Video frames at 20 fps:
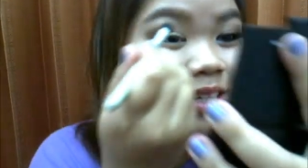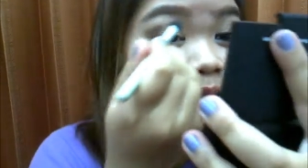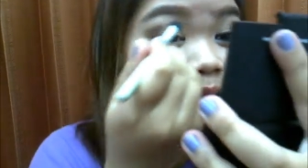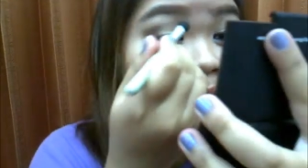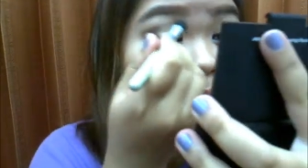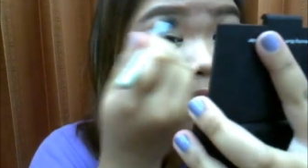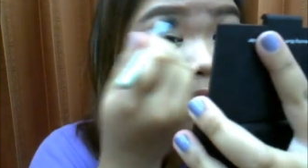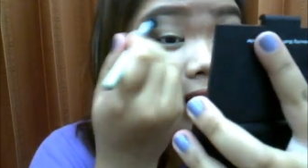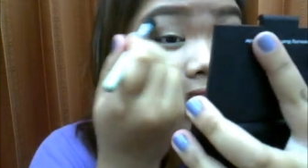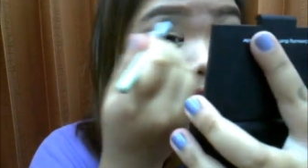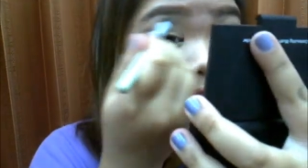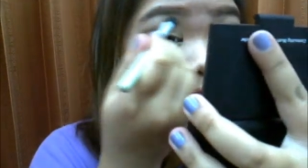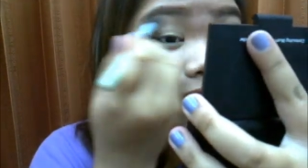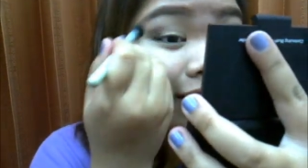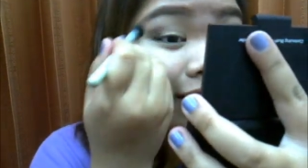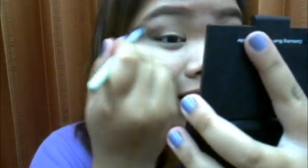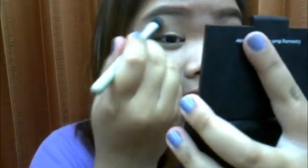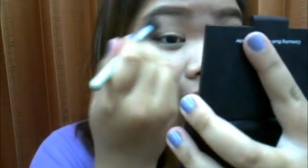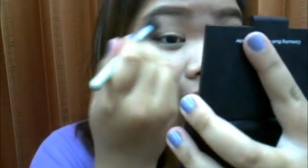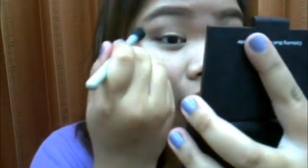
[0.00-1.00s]
to blend out
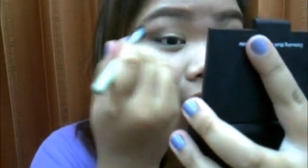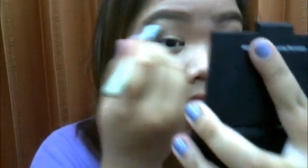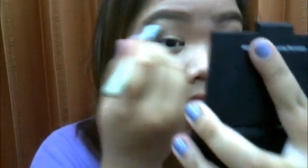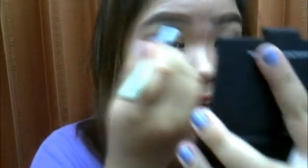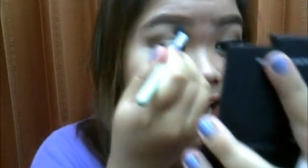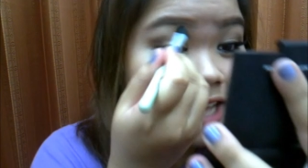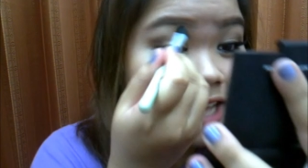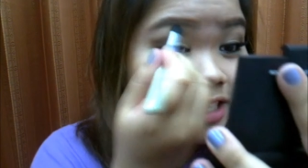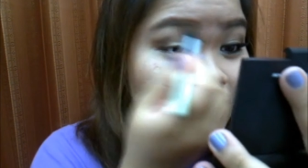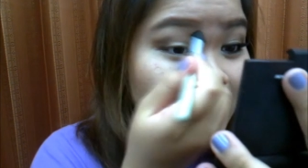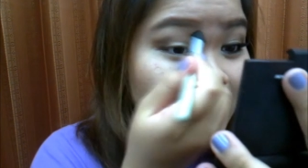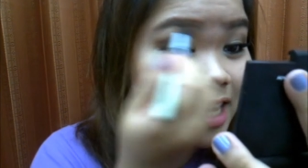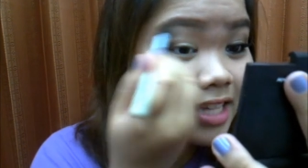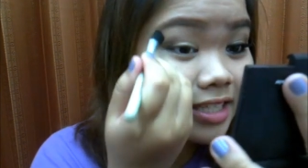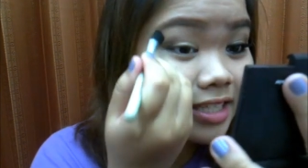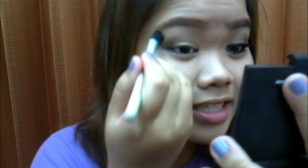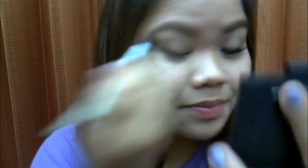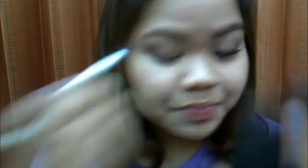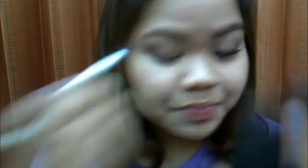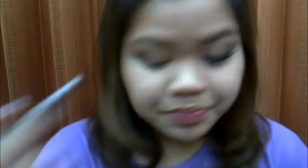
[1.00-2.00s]
the hard edges,
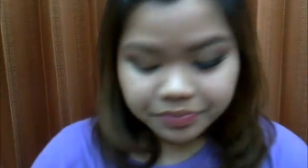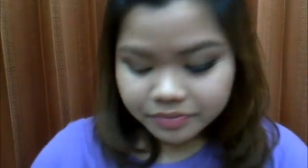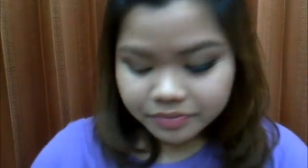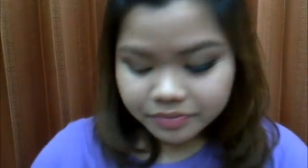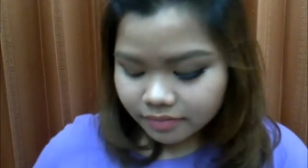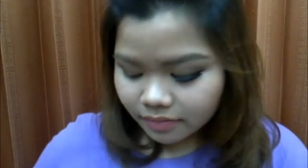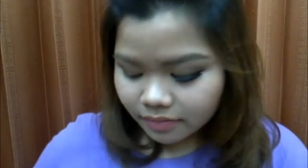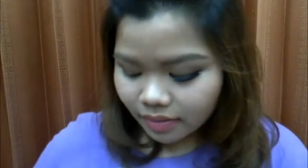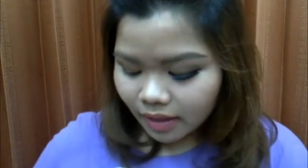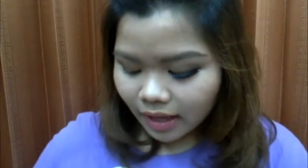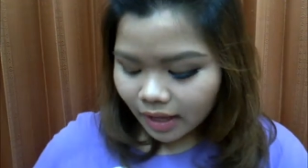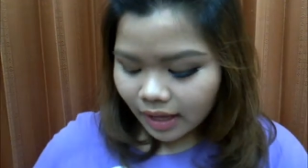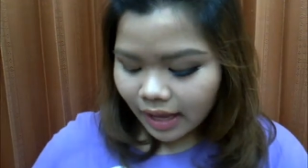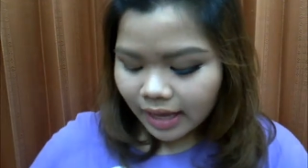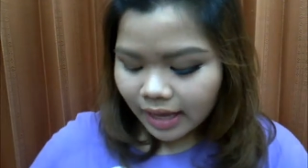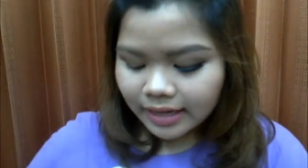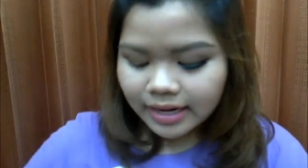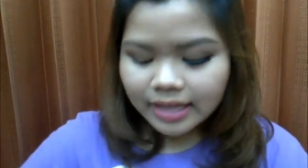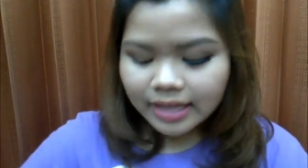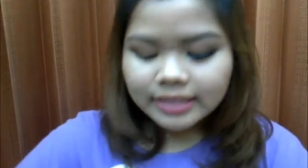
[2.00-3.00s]

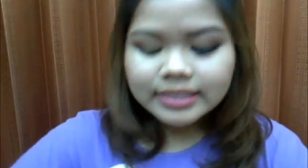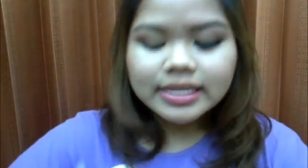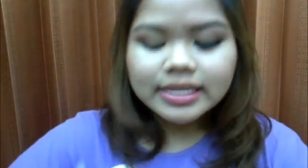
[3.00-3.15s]
and then